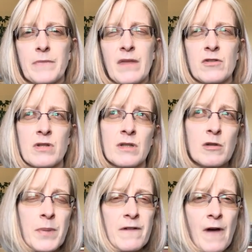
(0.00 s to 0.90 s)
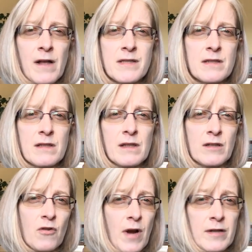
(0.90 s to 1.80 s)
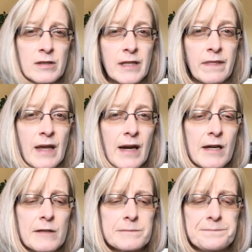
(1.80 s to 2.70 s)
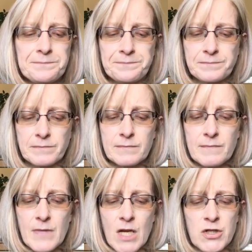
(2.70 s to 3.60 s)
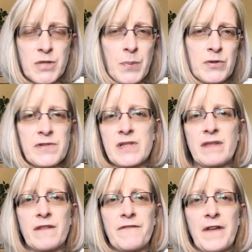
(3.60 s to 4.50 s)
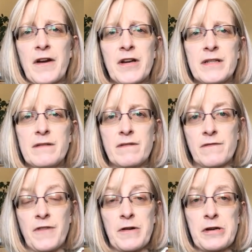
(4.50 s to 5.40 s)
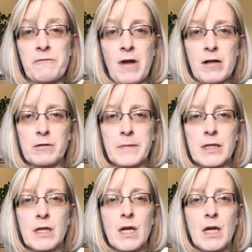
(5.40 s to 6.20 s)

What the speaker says: There's a little bit of Hansel and Gretel in there. She pulls in the fairy realm.